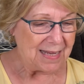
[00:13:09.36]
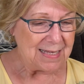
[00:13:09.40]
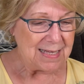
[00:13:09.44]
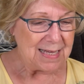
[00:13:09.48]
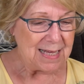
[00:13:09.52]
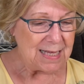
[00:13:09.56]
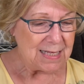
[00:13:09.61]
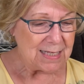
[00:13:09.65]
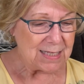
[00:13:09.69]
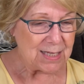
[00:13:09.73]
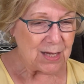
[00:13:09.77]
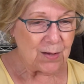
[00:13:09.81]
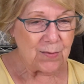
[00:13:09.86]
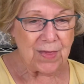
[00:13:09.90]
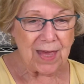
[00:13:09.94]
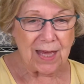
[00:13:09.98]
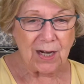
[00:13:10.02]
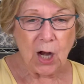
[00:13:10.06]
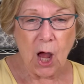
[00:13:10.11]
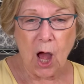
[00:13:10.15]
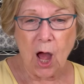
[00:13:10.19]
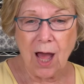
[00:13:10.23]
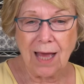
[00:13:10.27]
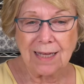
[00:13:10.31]
So then
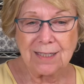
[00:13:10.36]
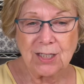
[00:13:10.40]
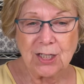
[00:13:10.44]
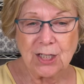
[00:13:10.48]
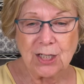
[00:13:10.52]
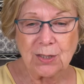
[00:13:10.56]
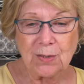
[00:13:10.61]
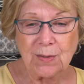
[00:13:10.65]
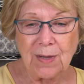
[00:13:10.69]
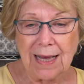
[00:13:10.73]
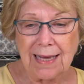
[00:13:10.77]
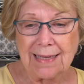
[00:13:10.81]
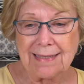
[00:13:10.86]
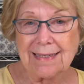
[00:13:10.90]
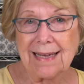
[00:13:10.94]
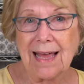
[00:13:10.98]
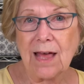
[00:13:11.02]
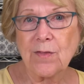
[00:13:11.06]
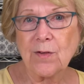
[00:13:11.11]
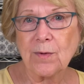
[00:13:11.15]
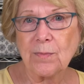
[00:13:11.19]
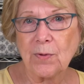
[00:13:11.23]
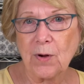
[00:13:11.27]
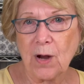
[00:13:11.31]
on to
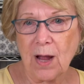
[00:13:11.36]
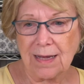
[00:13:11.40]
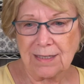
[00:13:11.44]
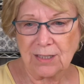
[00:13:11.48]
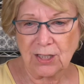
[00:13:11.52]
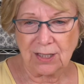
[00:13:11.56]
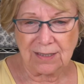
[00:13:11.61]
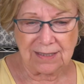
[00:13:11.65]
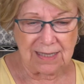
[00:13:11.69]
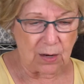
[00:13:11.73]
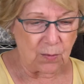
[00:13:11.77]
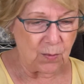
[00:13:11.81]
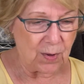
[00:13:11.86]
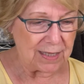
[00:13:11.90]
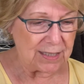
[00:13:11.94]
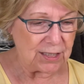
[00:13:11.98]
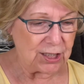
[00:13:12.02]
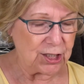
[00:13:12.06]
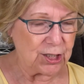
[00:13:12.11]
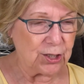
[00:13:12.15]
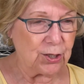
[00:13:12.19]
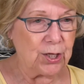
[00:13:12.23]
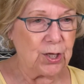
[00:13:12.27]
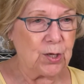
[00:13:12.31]
another project. I want to
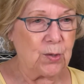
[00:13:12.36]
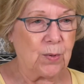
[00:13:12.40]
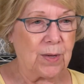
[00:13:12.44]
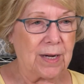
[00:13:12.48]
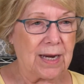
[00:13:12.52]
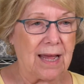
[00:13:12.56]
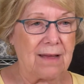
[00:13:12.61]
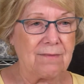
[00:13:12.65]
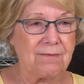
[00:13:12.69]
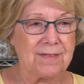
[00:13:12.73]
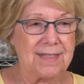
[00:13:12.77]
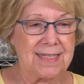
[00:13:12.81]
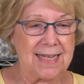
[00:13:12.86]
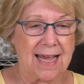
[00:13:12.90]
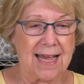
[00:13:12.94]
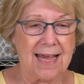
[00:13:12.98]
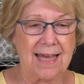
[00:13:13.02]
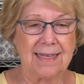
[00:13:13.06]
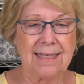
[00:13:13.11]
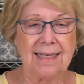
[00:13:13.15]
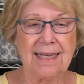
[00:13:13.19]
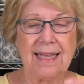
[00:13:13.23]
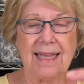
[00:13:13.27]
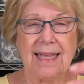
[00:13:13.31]
show you what I've
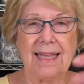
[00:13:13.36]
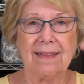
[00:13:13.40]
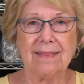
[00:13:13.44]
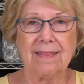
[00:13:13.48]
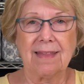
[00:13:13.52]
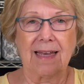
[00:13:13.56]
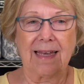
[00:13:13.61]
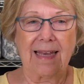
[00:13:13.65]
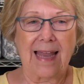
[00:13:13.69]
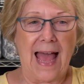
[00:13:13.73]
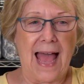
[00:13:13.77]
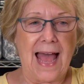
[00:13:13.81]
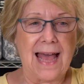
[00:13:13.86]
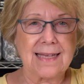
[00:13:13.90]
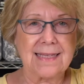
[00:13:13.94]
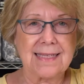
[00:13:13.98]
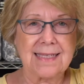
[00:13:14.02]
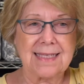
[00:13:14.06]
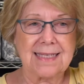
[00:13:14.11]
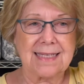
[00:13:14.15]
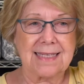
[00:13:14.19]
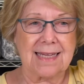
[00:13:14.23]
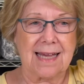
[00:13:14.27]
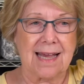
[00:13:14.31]
done in the
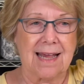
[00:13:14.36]
last